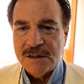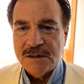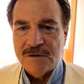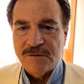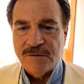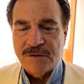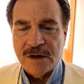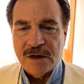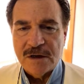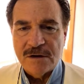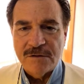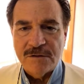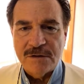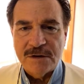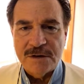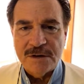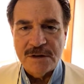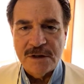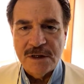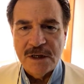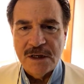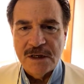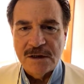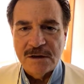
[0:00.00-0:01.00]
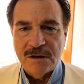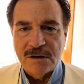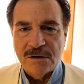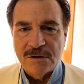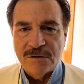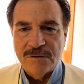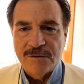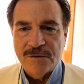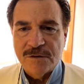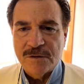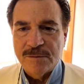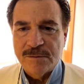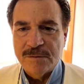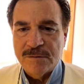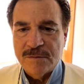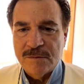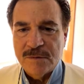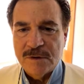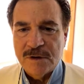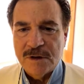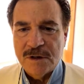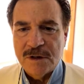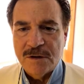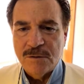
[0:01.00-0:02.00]
to follow and learn from
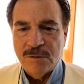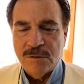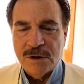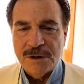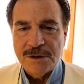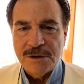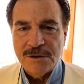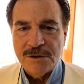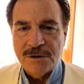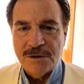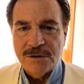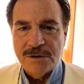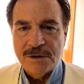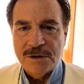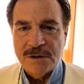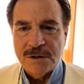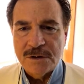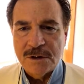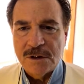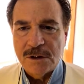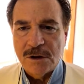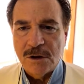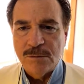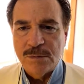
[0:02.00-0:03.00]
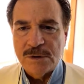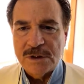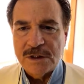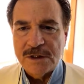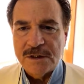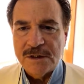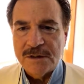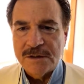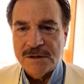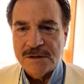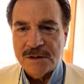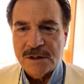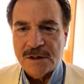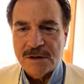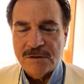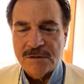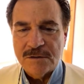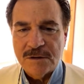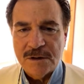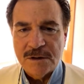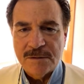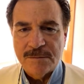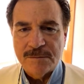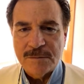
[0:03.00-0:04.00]
what you're doing globally. So
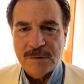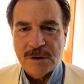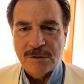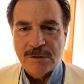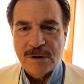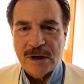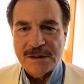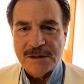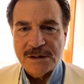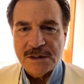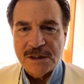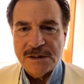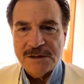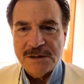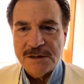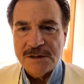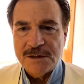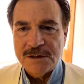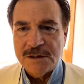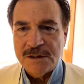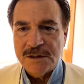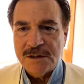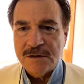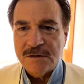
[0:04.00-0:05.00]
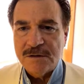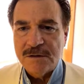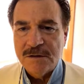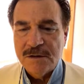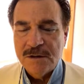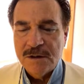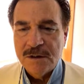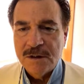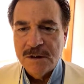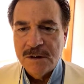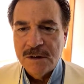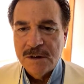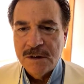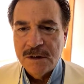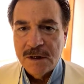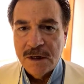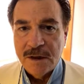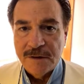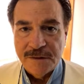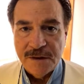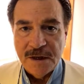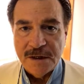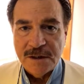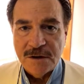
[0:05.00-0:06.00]
congratulations to you.
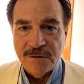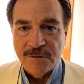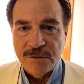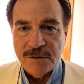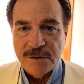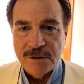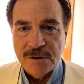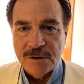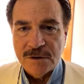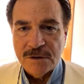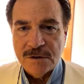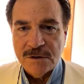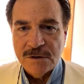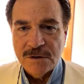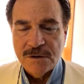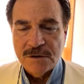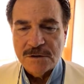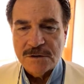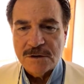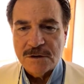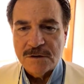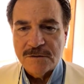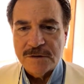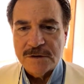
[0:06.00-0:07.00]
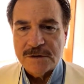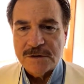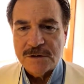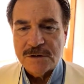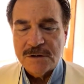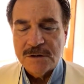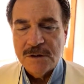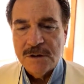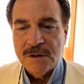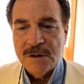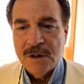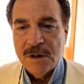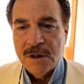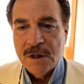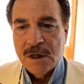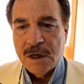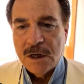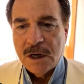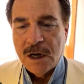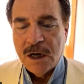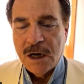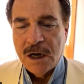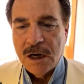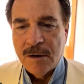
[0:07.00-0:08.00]
And thank you for your service.
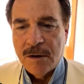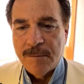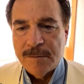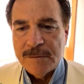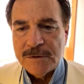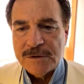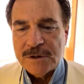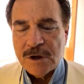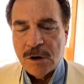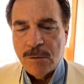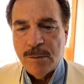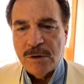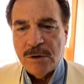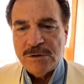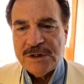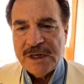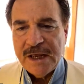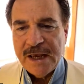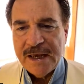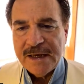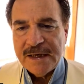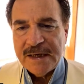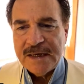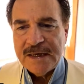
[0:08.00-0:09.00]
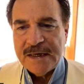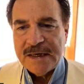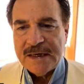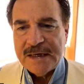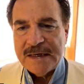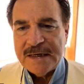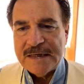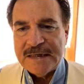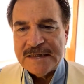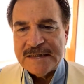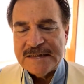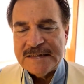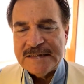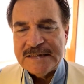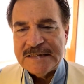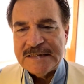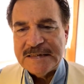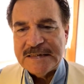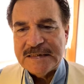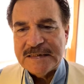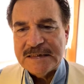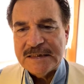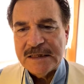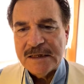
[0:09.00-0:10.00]
So Motegi
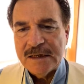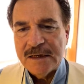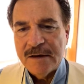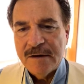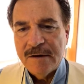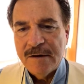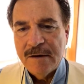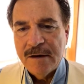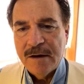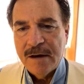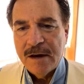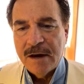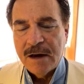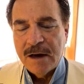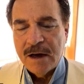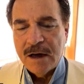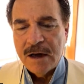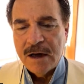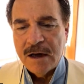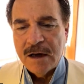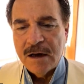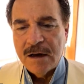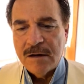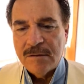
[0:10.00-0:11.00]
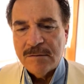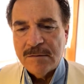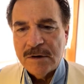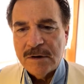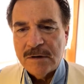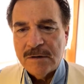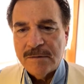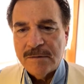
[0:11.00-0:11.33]
is Um,